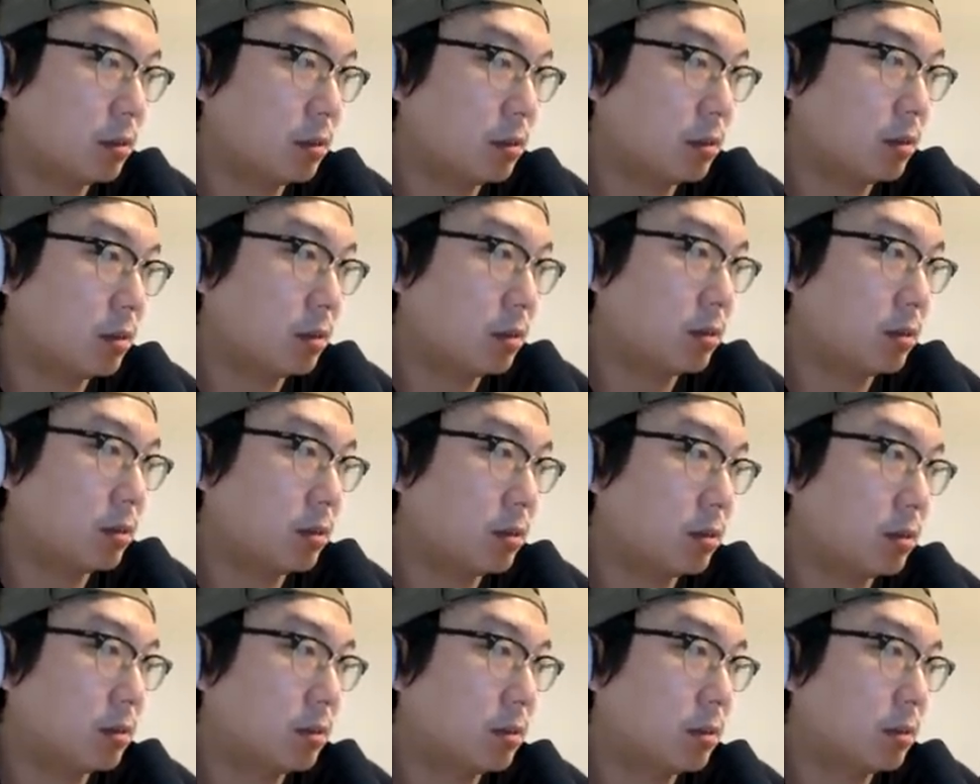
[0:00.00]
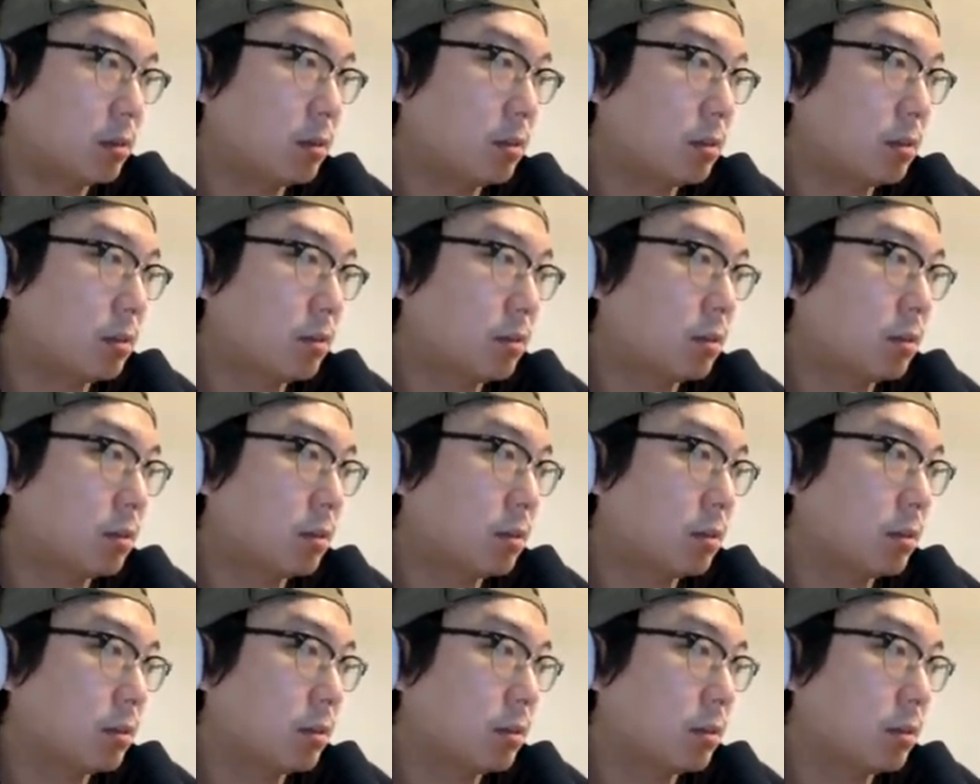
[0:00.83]

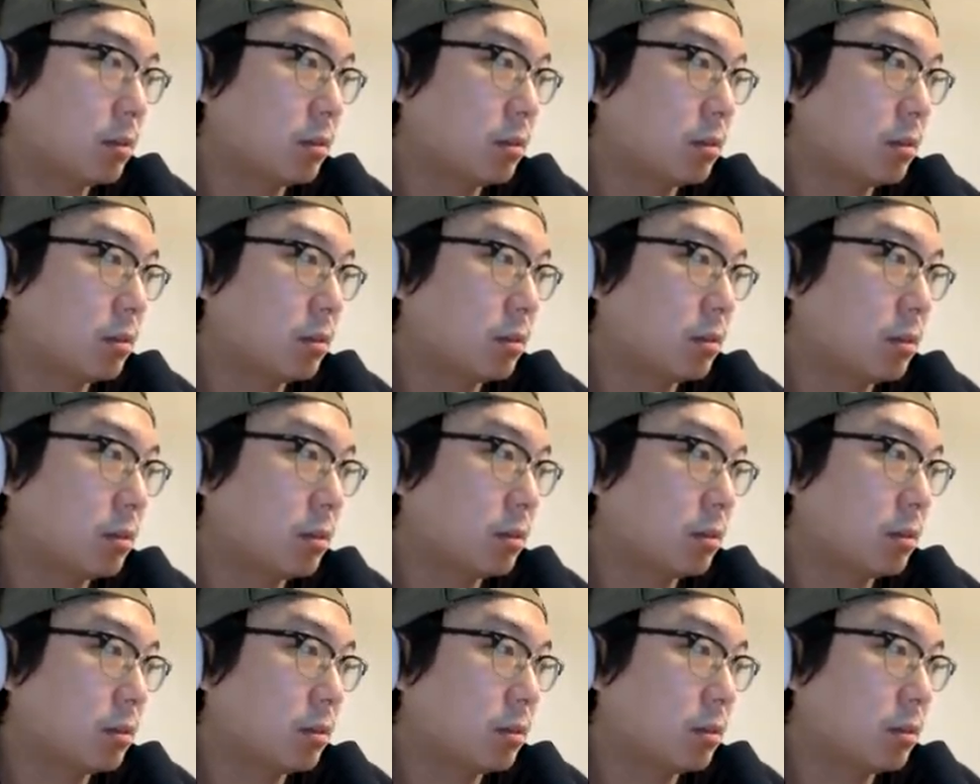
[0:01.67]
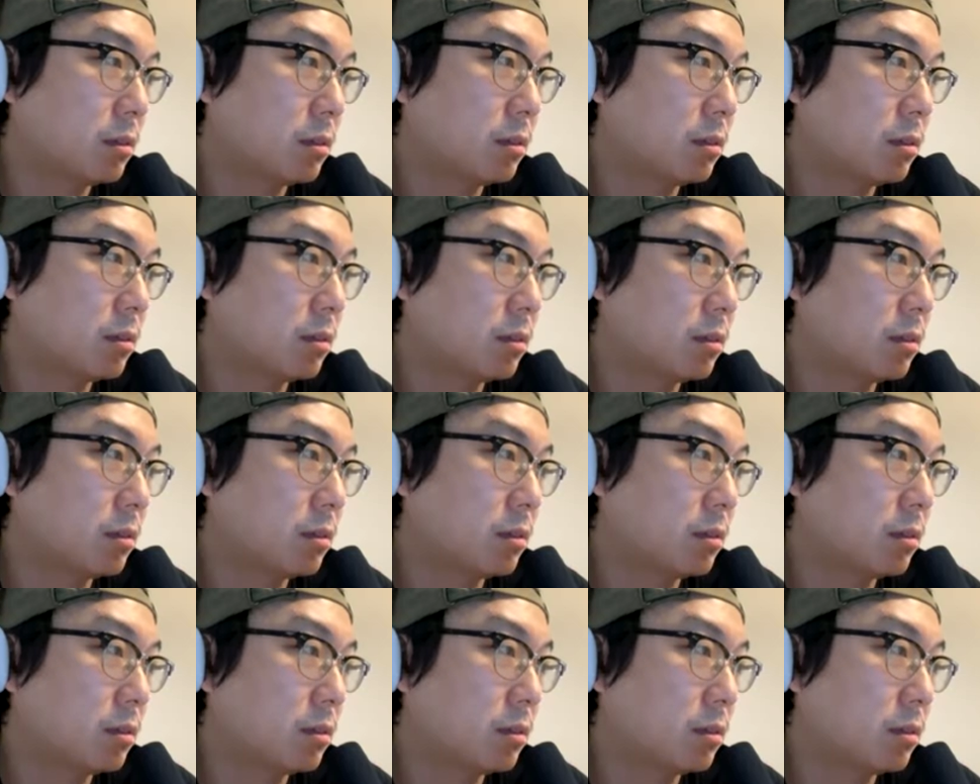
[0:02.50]
No one is speaking in this clip.